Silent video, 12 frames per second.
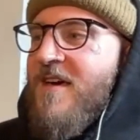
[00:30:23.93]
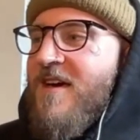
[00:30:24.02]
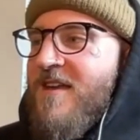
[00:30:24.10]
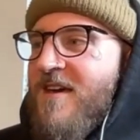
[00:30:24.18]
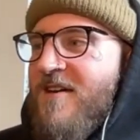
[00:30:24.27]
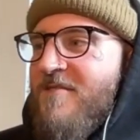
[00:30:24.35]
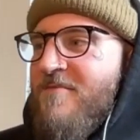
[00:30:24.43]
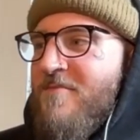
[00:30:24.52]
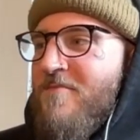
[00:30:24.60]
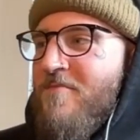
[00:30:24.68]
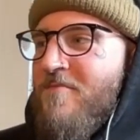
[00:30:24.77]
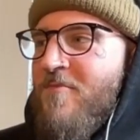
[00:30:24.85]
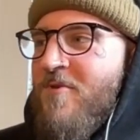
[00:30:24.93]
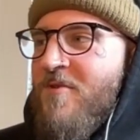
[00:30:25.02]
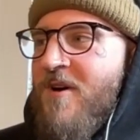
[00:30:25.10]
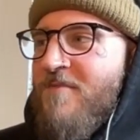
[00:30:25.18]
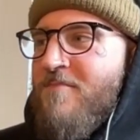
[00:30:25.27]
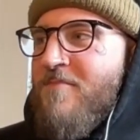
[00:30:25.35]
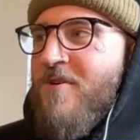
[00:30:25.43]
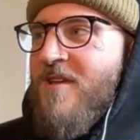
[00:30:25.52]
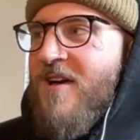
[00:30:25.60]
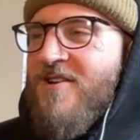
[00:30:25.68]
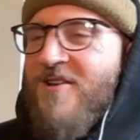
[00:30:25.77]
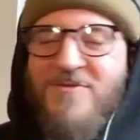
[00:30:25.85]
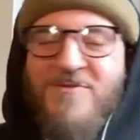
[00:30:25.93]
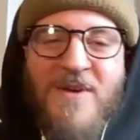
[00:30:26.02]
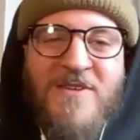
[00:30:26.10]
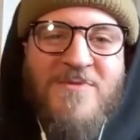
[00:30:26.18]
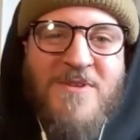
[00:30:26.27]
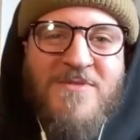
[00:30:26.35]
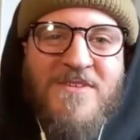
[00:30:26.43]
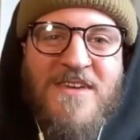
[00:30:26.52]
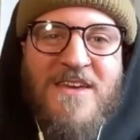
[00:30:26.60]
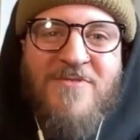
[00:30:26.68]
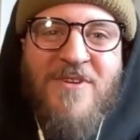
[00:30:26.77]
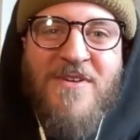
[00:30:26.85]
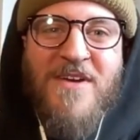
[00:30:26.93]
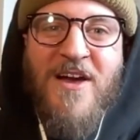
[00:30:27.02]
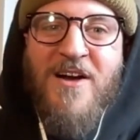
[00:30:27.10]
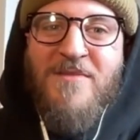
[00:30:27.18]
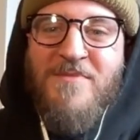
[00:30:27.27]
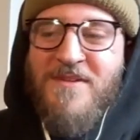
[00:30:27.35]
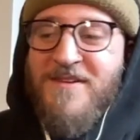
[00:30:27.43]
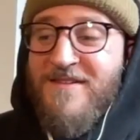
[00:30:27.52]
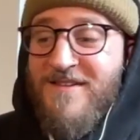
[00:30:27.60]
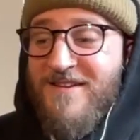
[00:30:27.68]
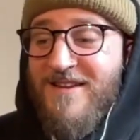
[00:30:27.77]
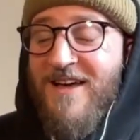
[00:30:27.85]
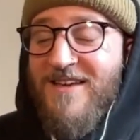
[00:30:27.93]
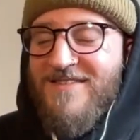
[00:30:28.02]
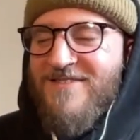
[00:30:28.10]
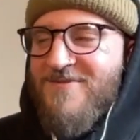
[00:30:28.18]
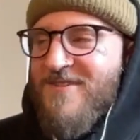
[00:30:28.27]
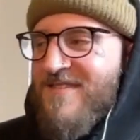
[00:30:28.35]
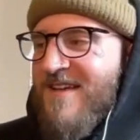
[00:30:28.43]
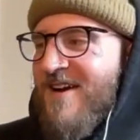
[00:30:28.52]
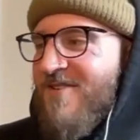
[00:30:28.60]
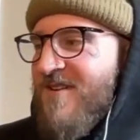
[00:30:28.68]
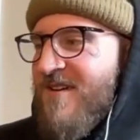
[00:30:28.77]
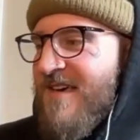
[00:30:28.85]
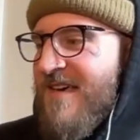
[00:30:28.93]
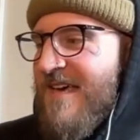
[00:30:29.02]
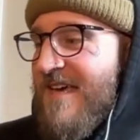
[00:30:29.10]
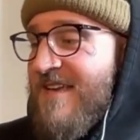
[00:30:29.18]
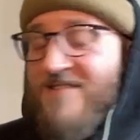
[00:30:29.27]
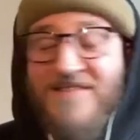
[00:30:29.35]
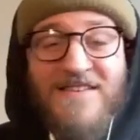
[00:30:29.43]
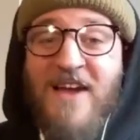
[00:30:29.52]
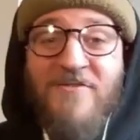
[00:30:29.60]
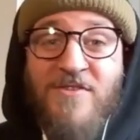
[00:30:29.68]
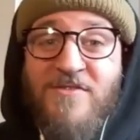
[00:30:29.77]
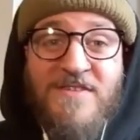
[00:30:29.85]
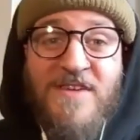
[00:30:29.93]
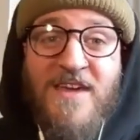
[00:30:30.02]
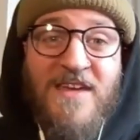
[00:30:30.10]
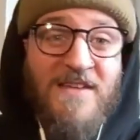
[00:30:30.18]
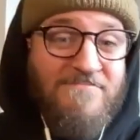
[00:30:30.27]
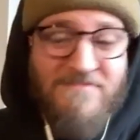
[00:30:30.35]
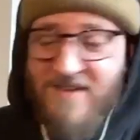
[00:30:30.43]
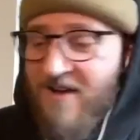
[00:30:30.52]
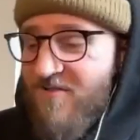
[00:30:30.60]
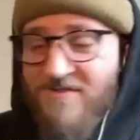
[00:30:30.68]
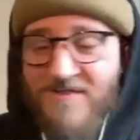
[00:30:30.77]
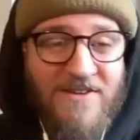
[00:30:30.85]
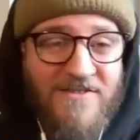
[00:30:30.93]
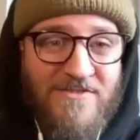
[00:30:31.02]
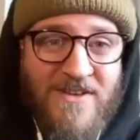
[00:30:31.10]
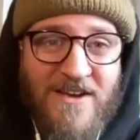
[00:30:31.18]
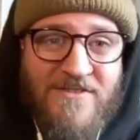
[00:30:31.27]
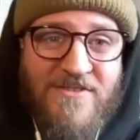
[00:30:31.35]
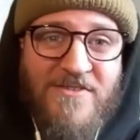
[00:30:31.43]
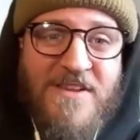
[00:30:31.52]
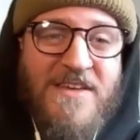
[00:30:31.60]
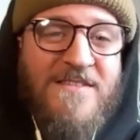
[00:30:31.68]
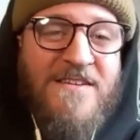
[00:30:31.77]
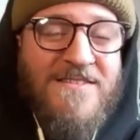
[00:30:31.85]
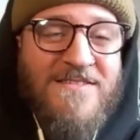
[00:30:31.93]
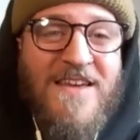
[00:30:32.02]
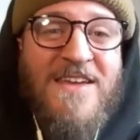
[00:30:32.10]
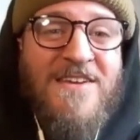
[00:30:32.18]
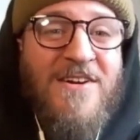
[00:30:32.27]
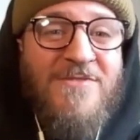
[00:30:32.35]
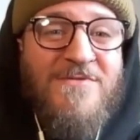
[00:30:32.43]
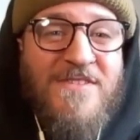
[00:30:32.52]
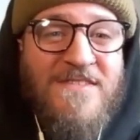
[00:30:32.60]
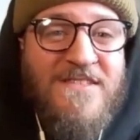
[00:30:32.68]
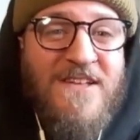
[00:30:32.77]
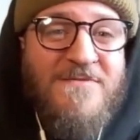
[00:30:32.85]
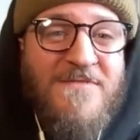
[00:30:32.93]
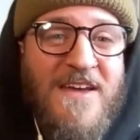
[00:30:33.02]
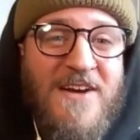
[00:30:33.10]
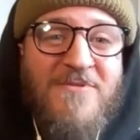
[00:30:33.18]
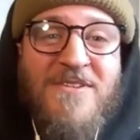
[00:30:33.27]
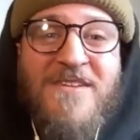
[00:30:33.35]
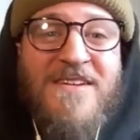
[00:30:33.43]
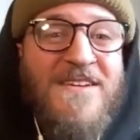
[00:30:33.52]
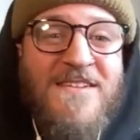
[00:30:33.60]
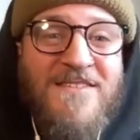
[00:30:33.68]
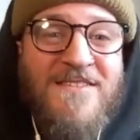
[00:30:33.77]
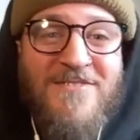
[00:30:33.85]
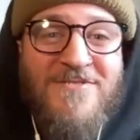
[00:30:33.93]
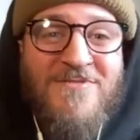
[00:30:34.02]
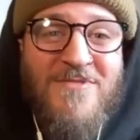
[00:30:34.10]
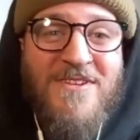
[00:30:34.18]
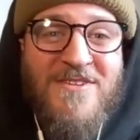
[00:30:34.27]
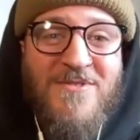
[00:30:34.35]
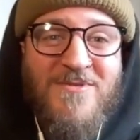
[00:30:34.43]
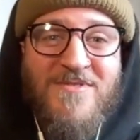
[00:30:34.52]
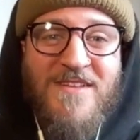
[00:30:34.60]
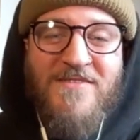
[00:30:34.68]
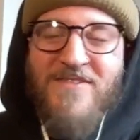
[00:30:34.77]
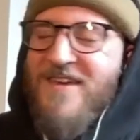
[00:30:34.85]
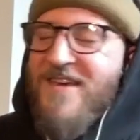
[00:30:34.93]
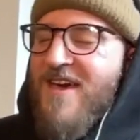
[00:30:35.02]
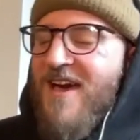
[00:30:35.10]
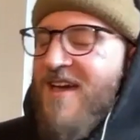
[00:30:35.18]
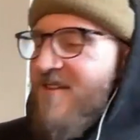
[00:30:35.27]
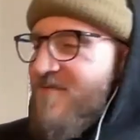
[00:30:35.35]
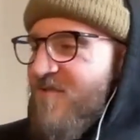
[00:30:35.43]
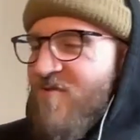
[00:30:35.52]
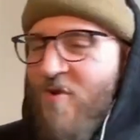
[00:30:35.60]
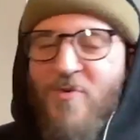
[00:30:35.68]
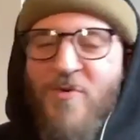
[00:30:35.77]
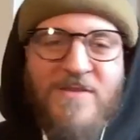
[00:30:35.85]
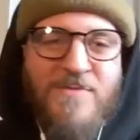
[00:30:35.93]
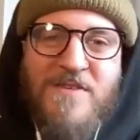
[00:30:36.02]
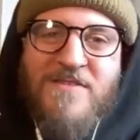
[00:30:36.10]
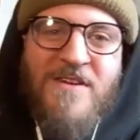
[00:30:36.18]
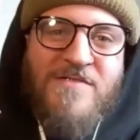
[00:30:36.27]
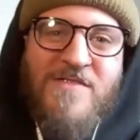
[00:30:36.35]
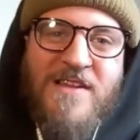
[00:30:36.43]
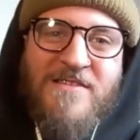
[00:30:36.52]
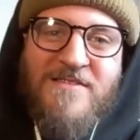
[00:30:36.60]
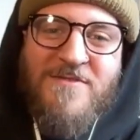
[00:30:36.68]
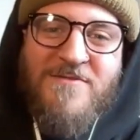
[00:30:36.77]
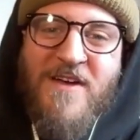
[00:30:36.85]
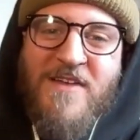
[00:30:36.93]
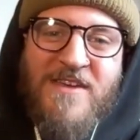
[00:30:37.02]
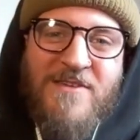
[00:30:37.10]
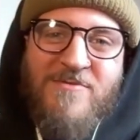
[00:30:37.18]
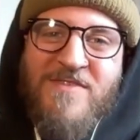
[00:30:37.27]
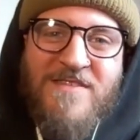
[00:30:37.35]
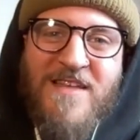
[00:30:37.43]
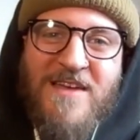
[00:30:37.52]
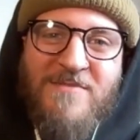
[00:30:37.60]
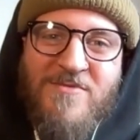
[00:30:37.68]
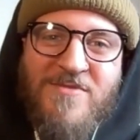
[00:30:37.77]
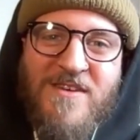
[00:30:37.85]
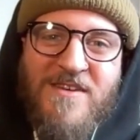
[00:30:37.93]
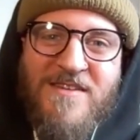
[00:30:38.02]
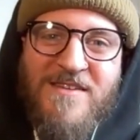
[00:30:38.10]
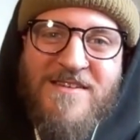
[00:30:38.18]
And one of my like close mates when I was a kid growing up, and like it still is now, he just carried on skating, carried on. He's like a skate coach and stuff now, and does loads of really cool stuff. And I've just always been so jealous of the fact that he was just able to